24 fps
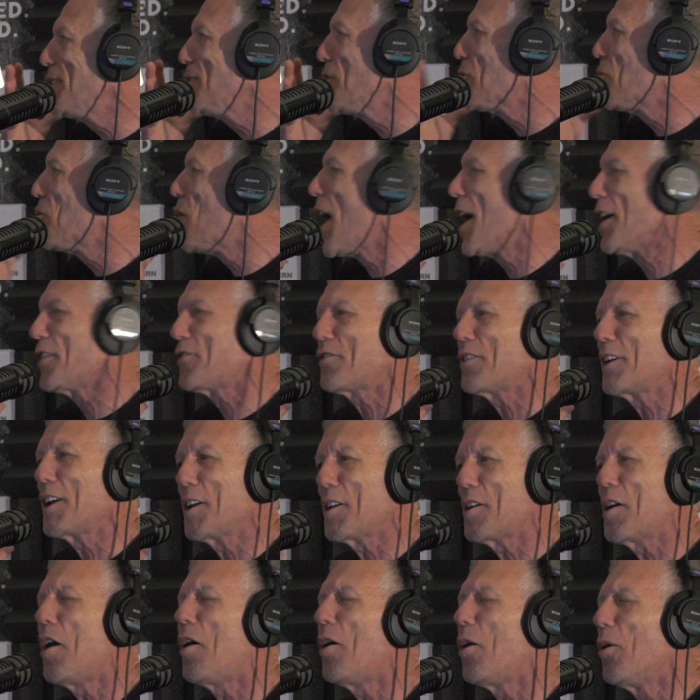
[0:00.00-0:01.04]
you're watching at
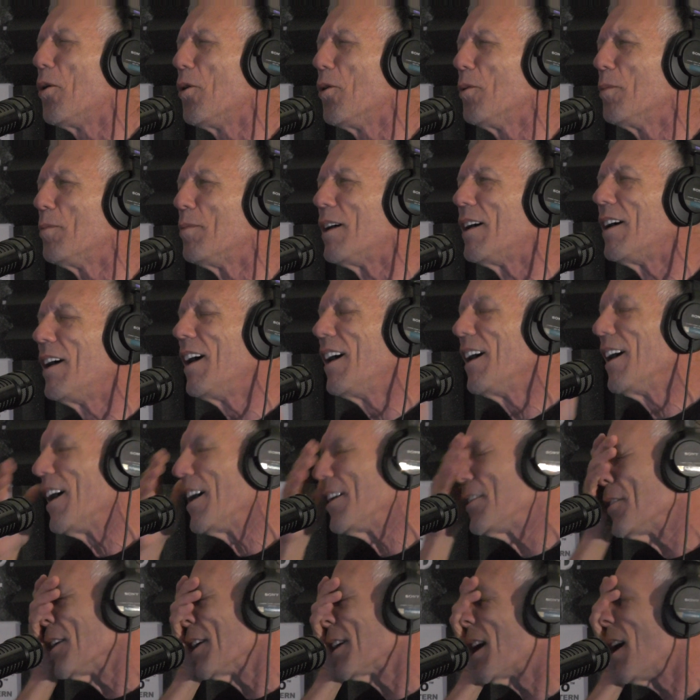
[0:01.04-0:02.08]
home and
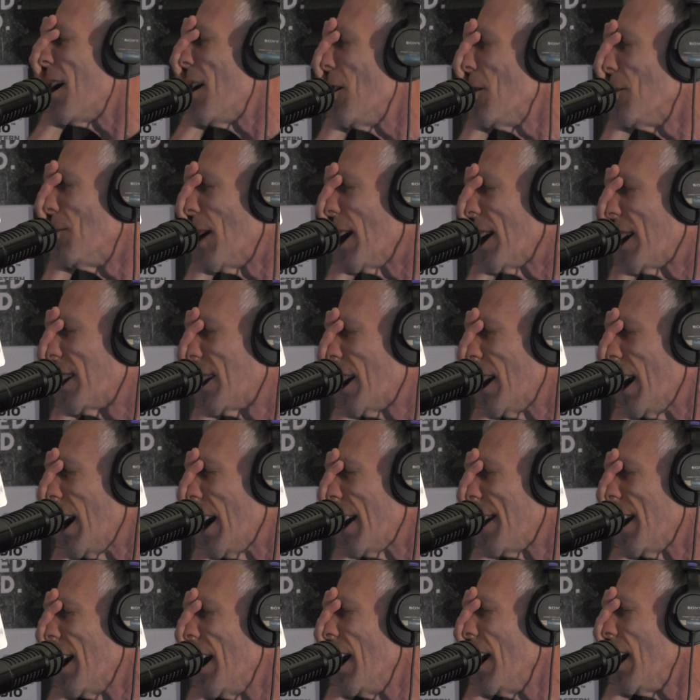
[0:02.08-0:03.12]
you're like, oh my
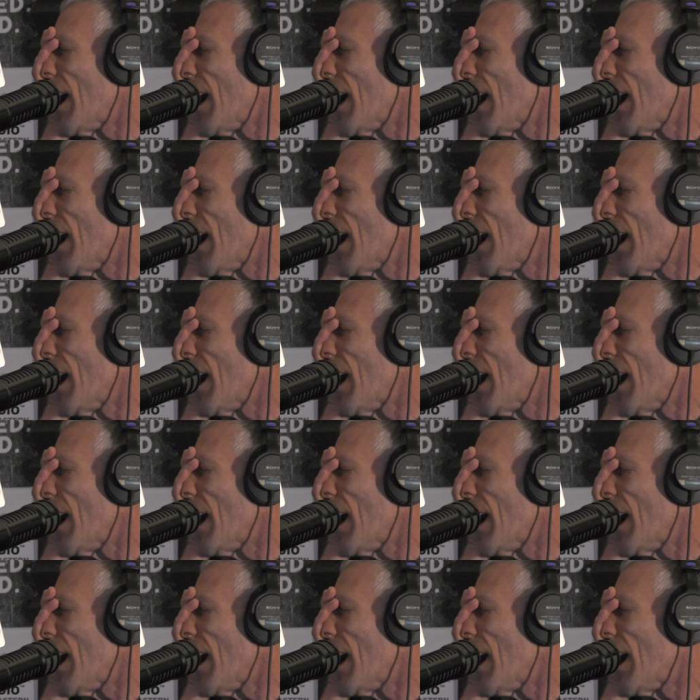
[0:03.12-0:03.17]
God,